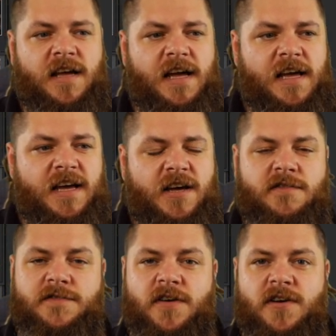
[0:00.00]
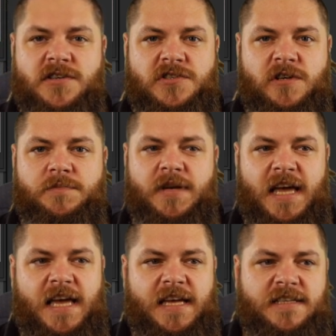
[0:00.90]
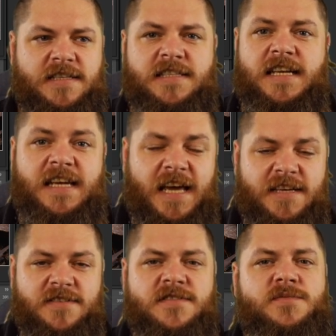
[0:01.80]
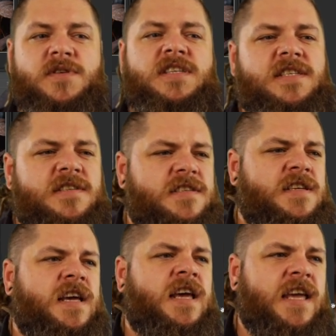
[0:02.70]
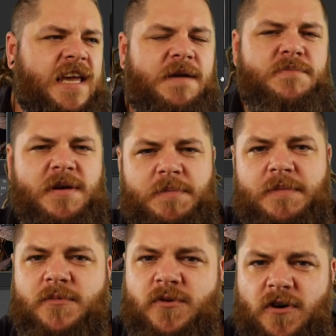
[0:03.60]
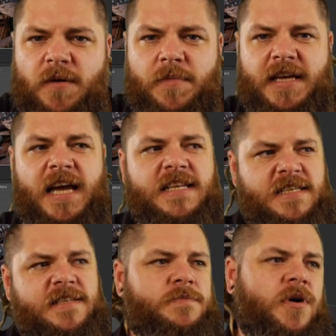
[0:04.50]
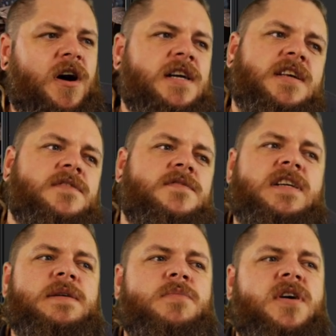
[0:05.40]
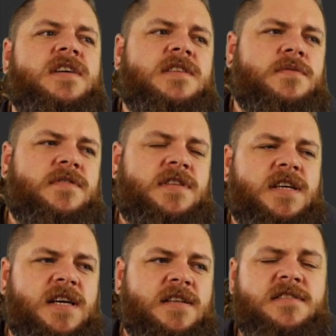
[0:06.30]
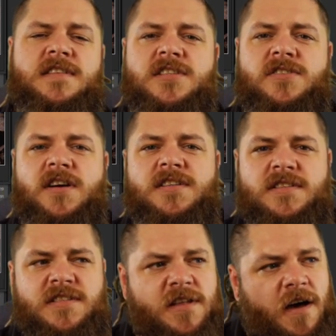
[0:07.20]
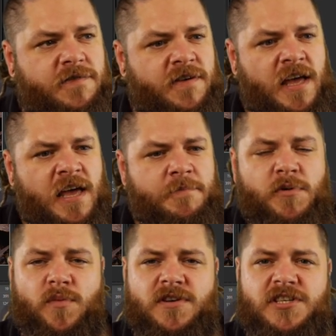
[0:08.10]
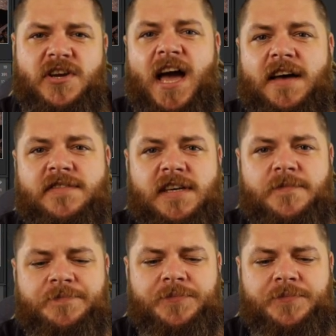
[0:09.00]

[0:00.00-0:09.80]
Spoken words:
Photoshop and the layers, which can be a bit more complicated, but I don't really mind with the destruction stuff. But once you have it,